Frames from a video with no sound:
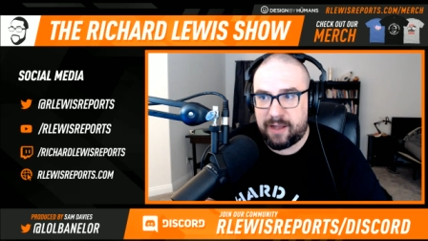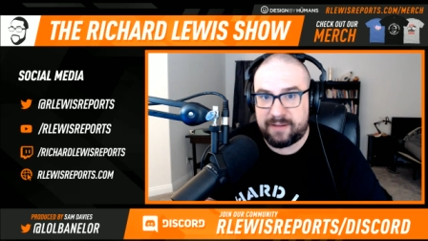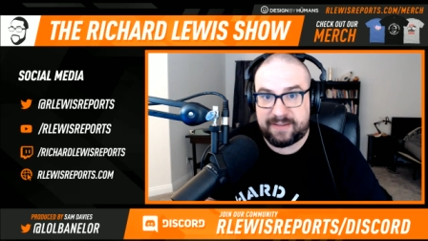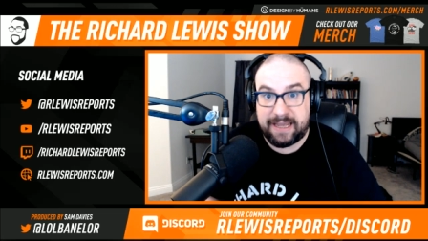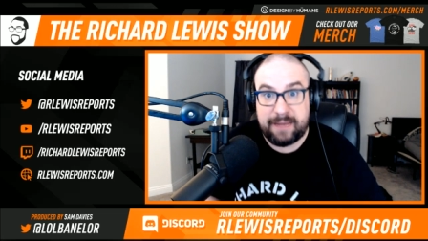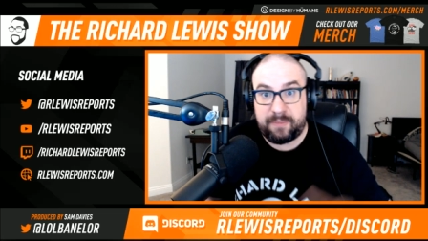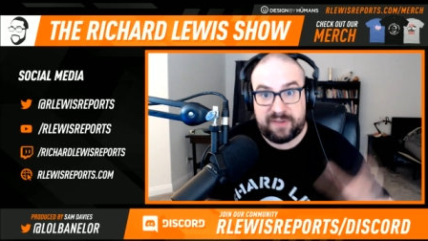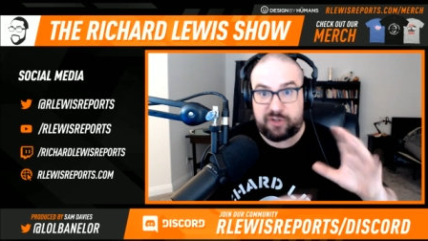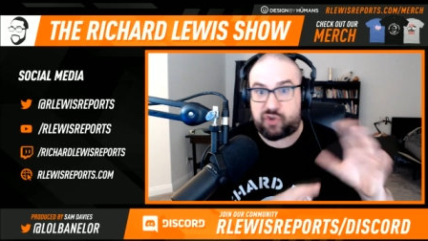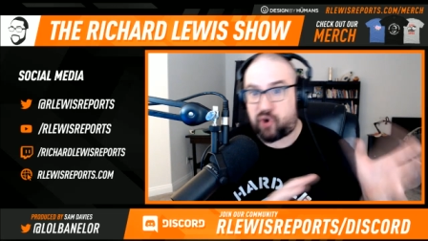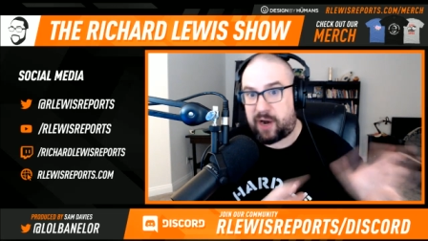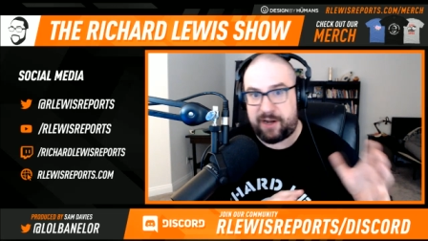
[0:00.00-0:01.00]
teams are
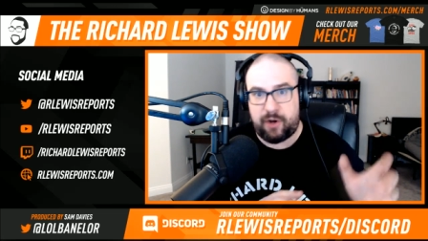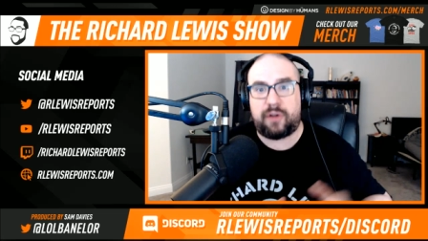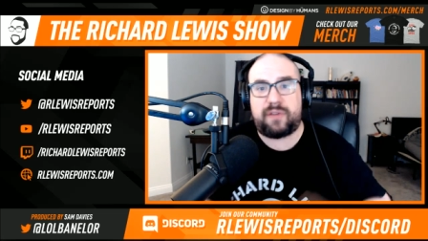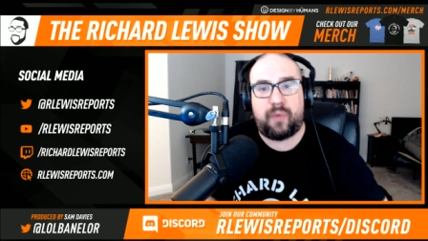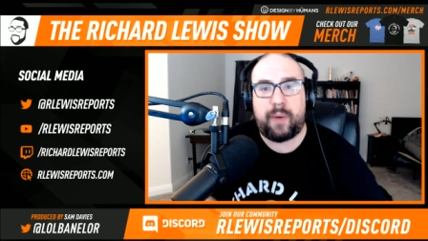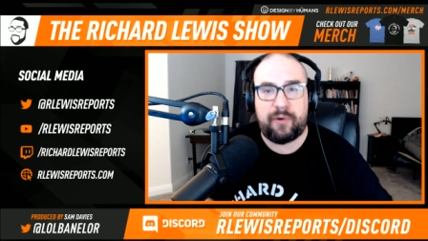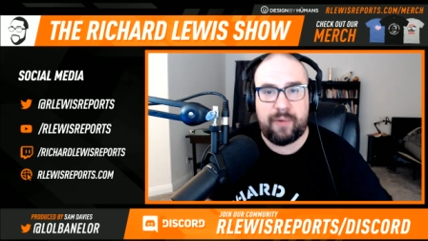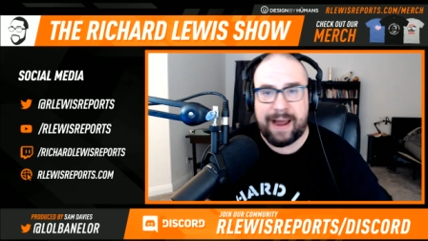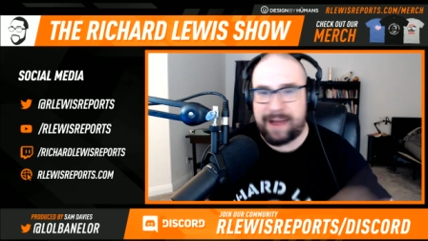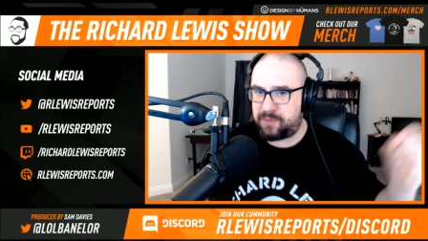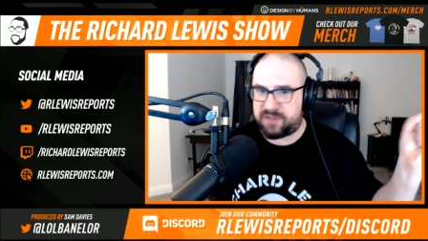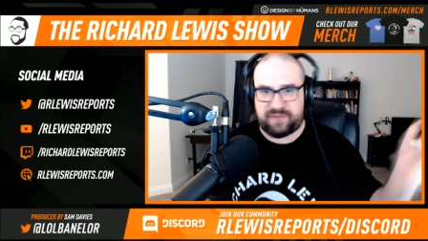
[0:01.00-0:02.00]
trying not to win
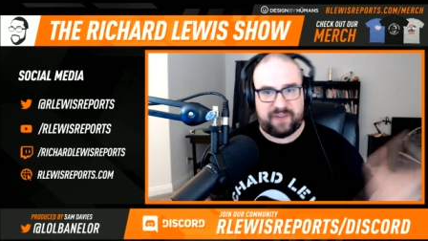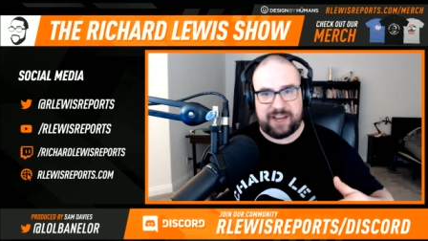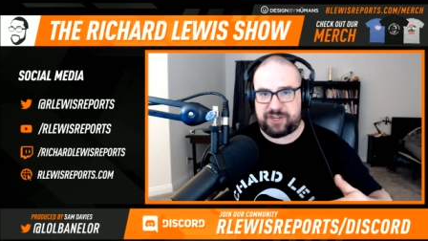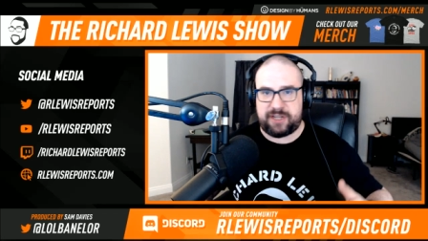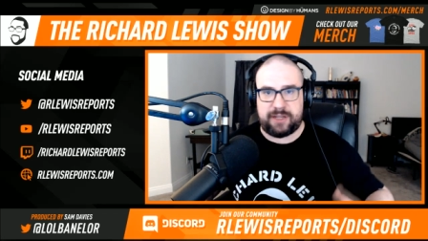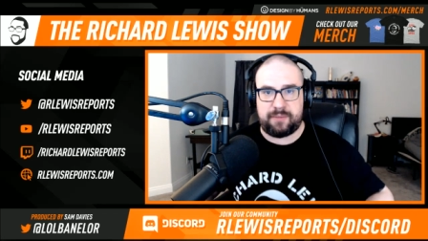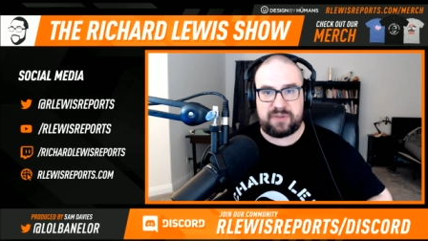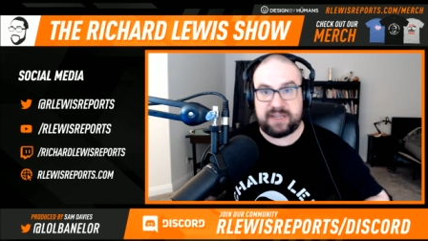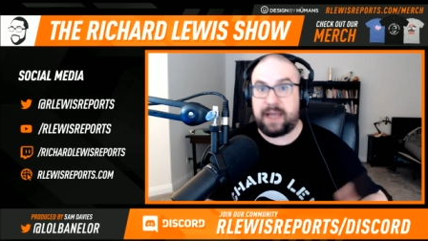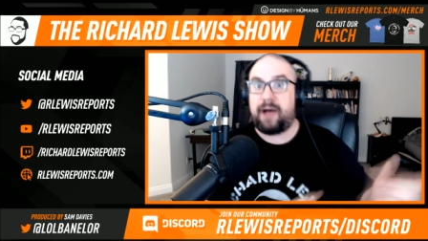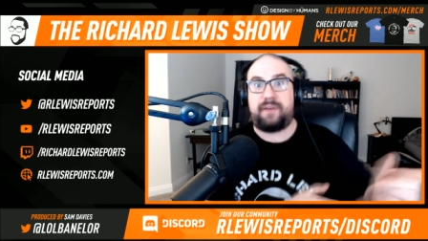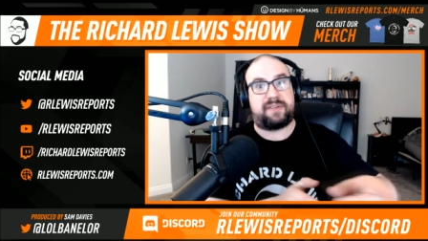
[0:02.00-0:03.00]
rounds, flashing
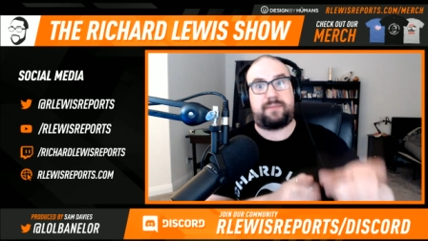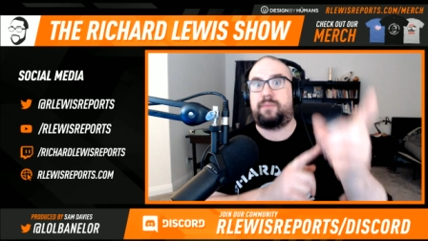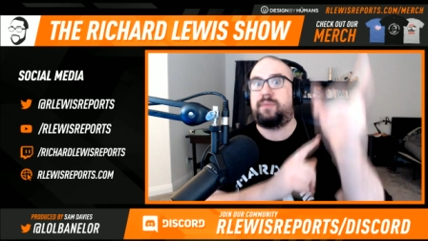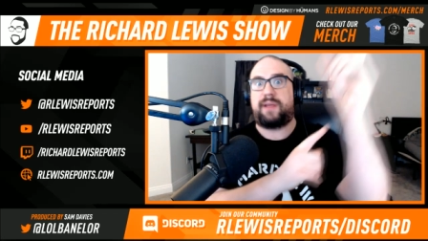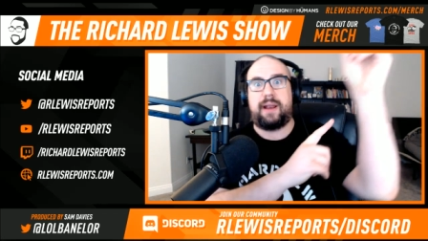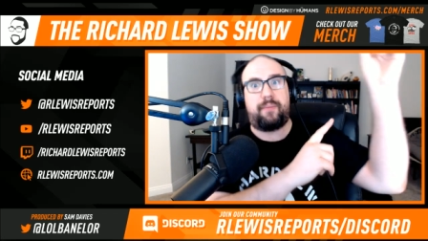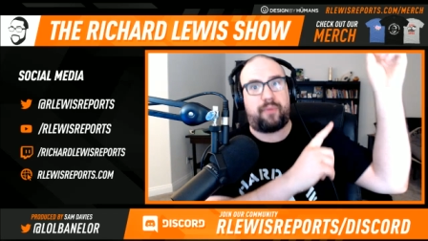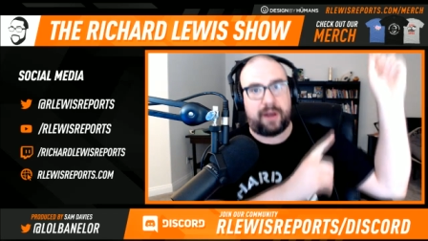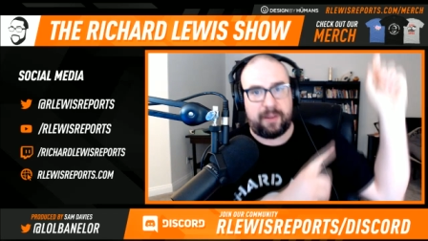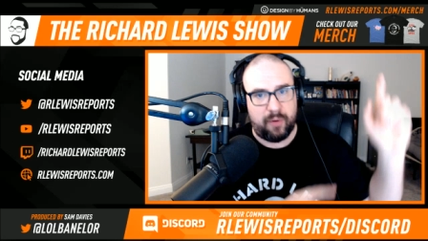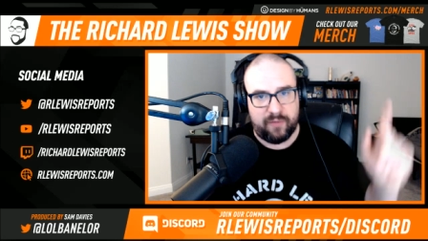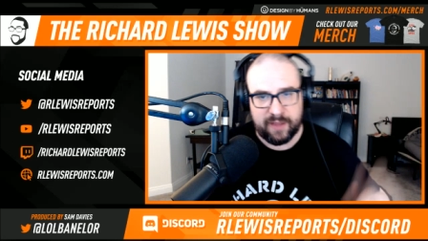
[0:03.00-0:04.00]
themselves,
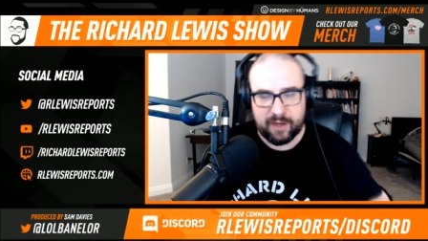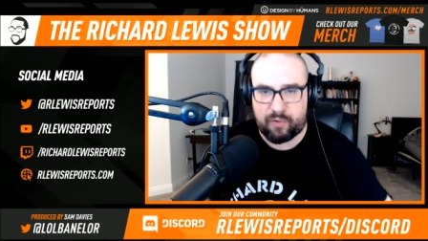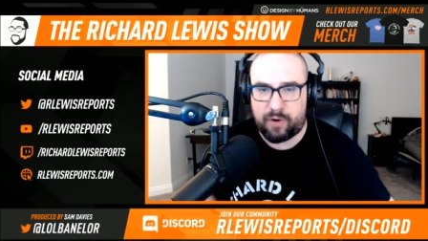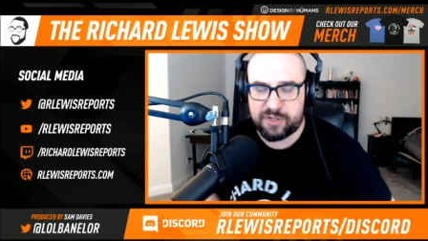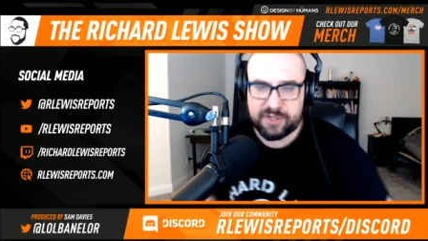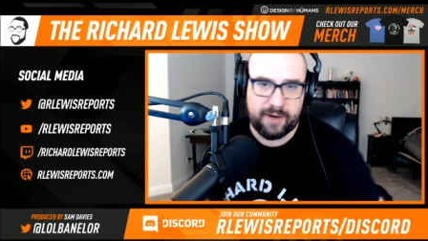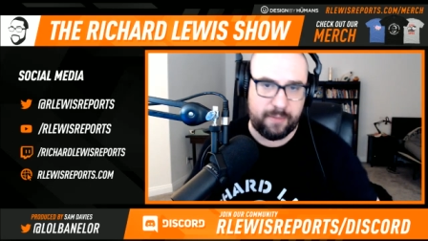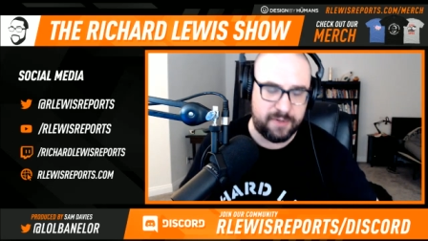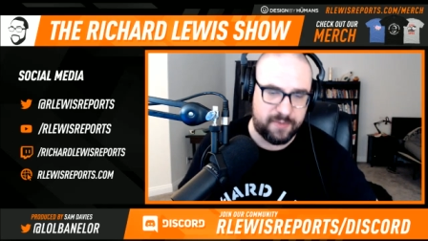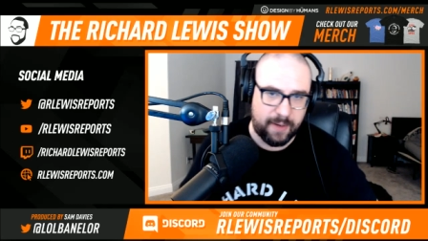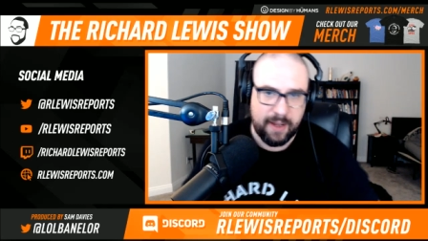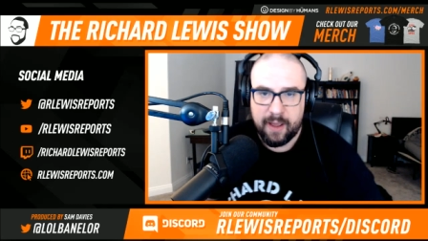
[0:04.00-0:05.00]
deliberately moving their crosshair up and
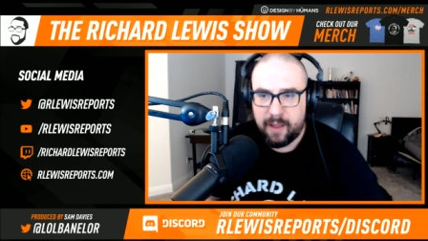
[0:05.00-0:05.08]
spread.